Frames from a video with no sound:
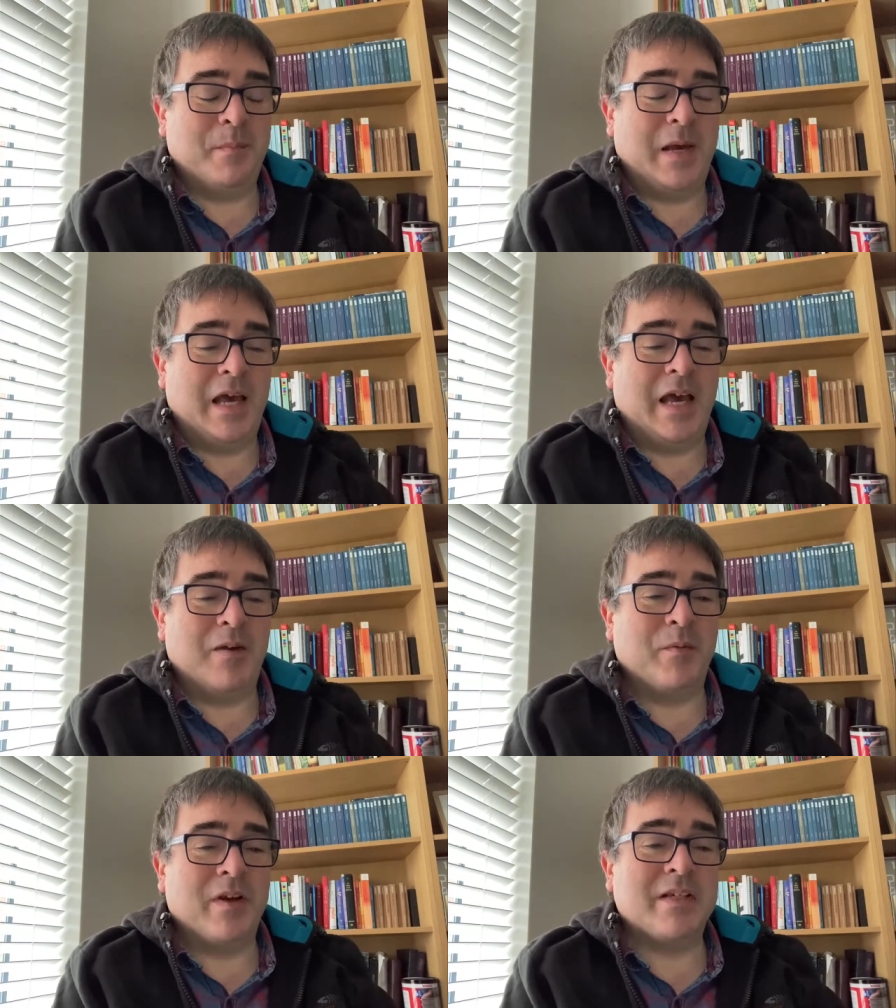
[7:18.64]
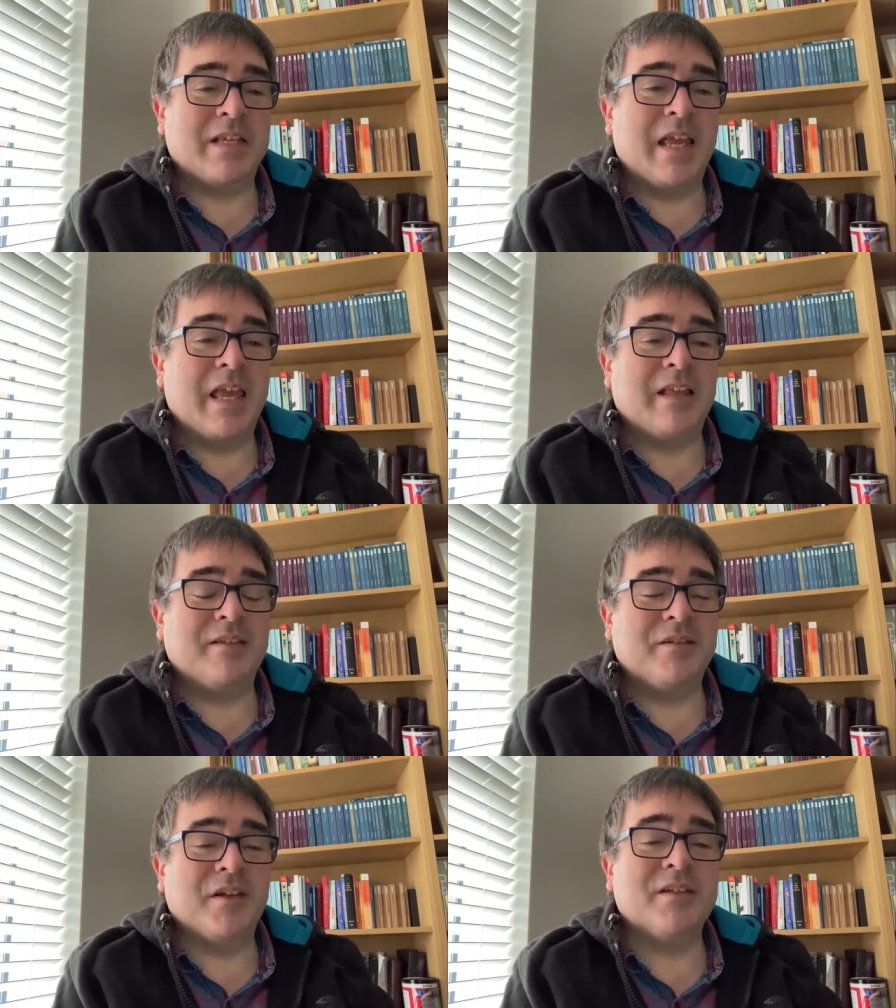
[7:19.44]
and we're seeing
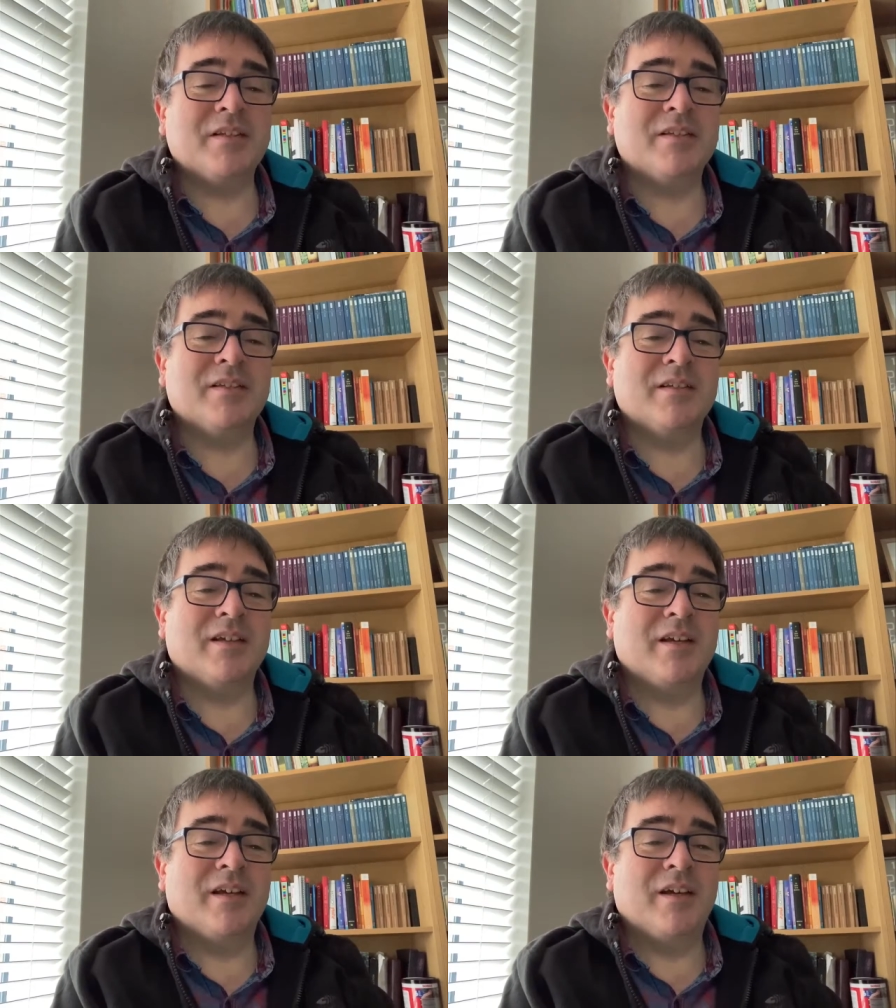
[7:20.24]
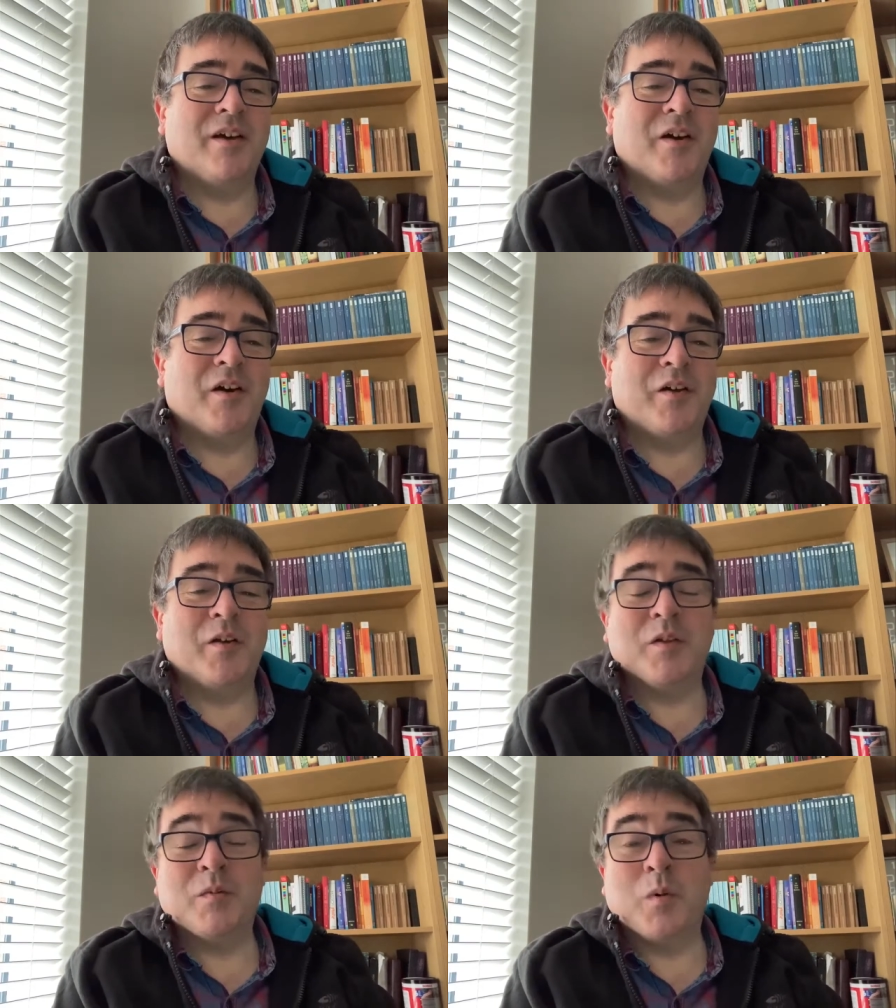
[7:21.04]
just how
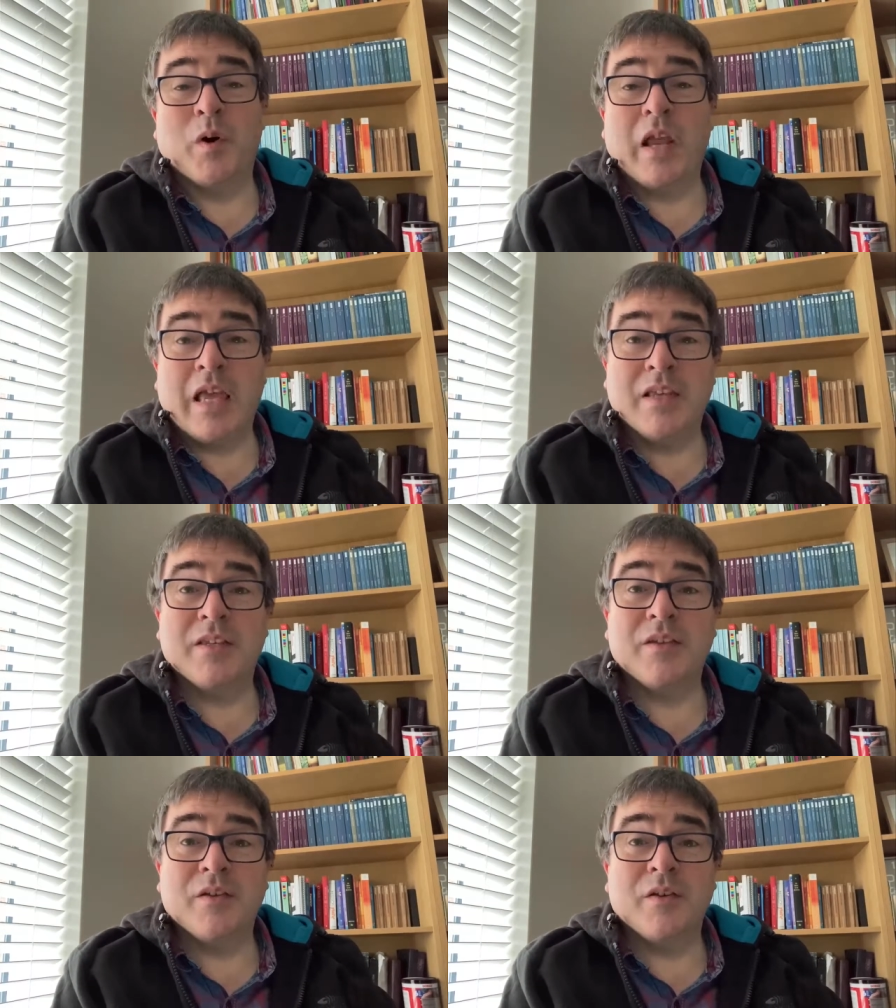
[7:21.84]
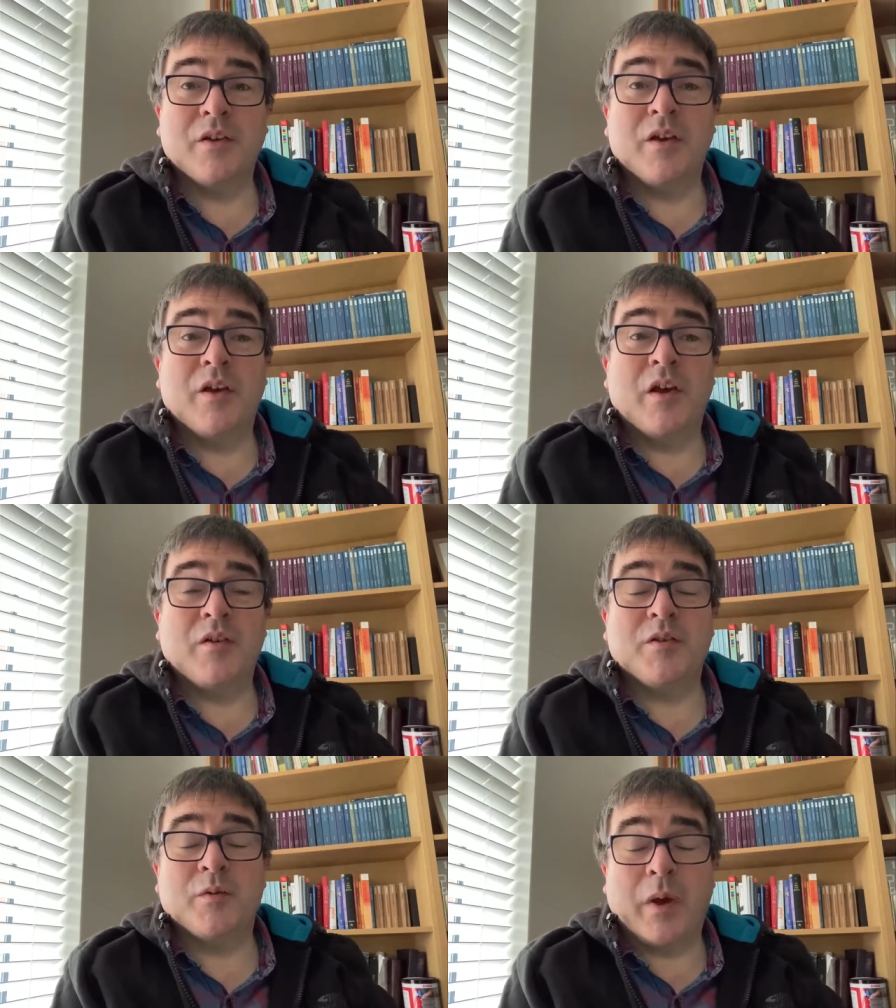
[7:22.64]
God's Word is
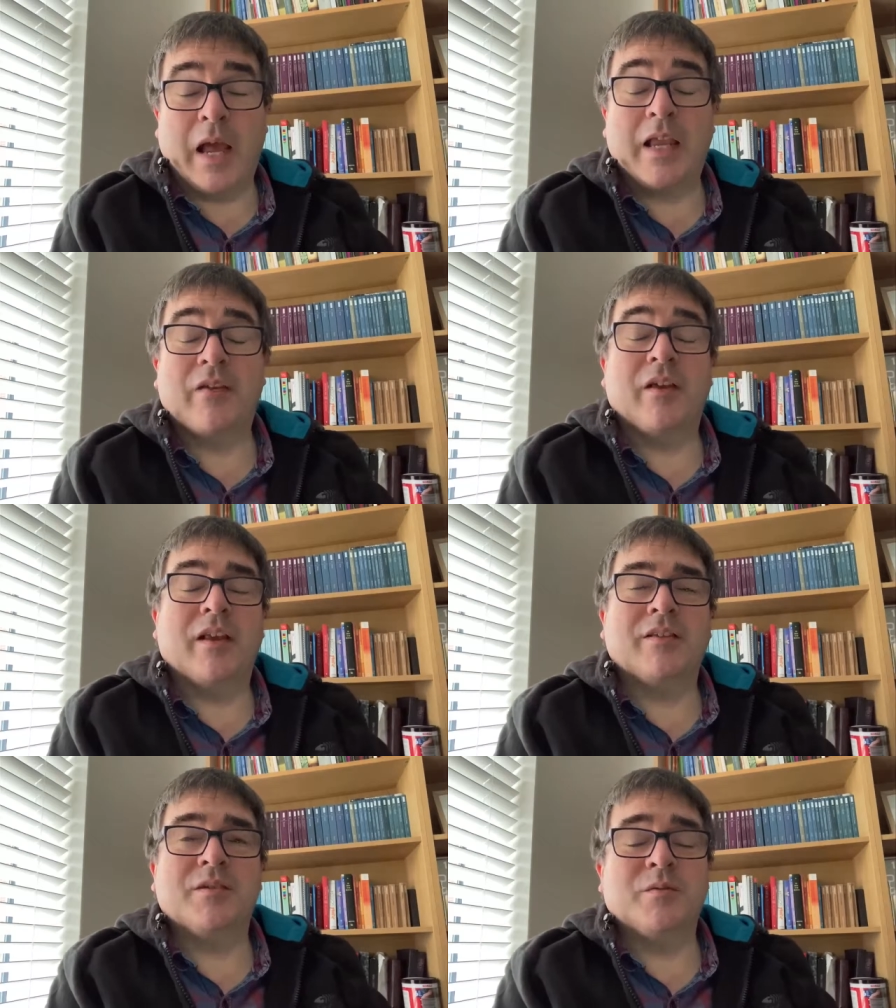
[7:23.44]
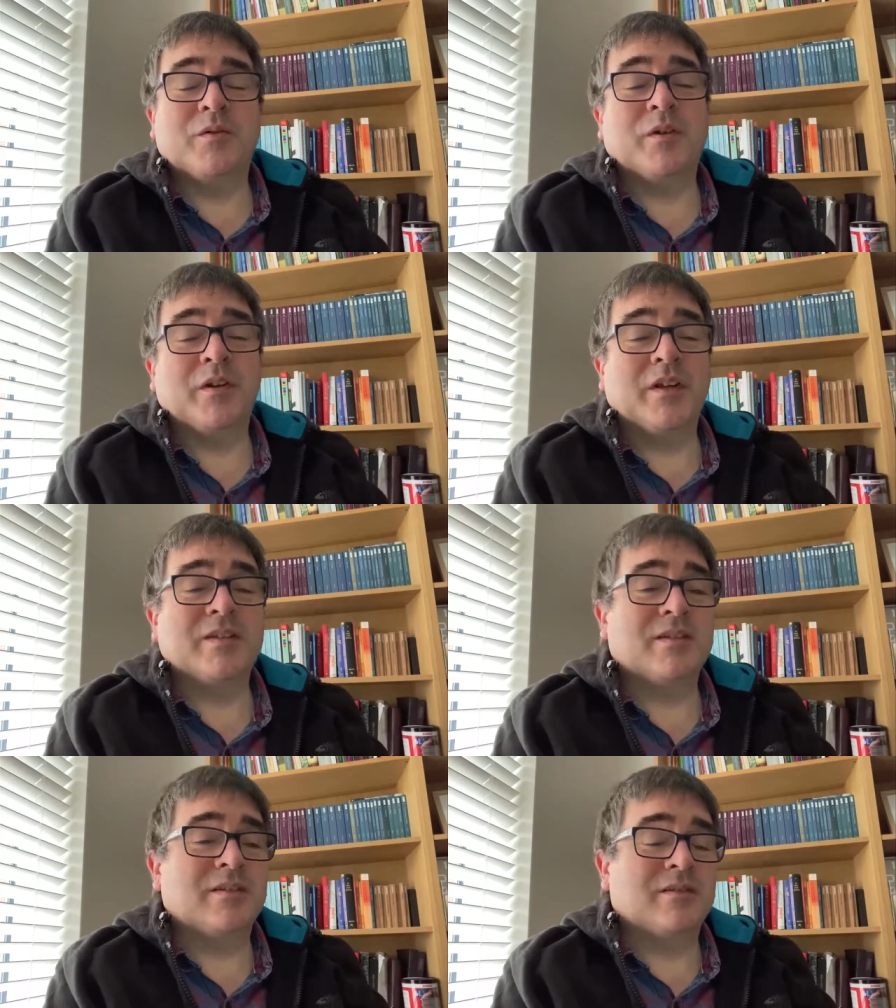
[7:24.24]
so accurate and so true to
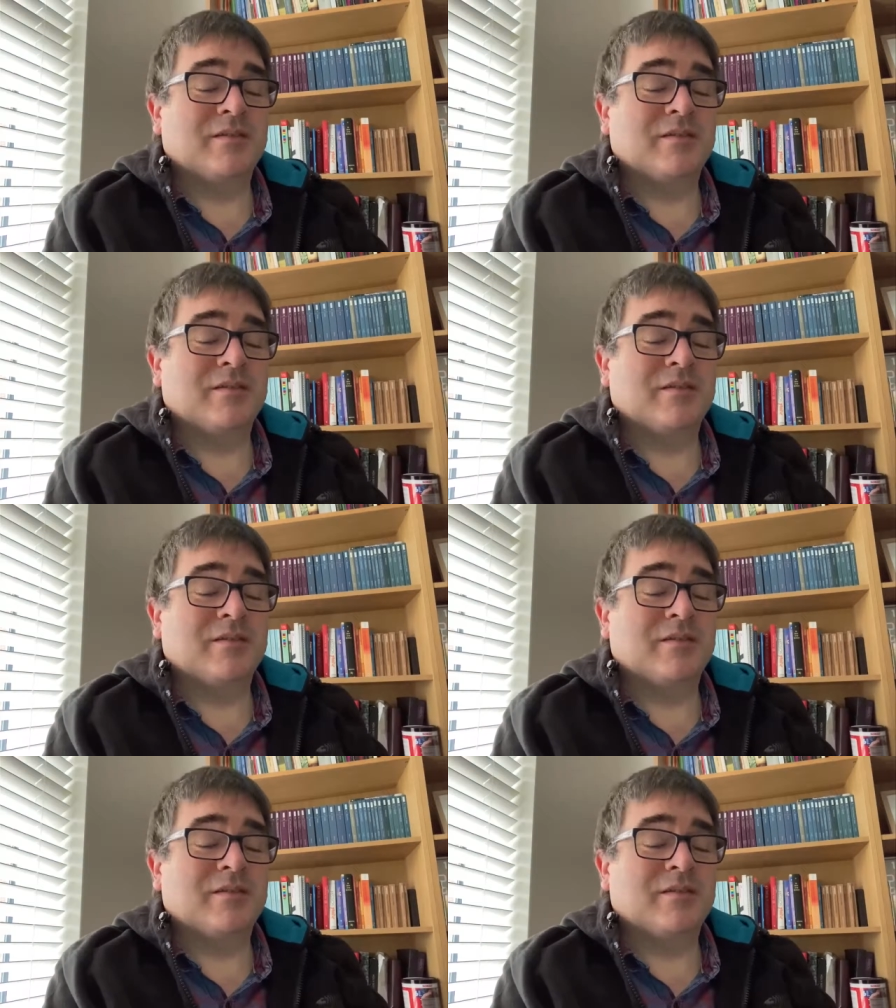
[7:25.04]
us.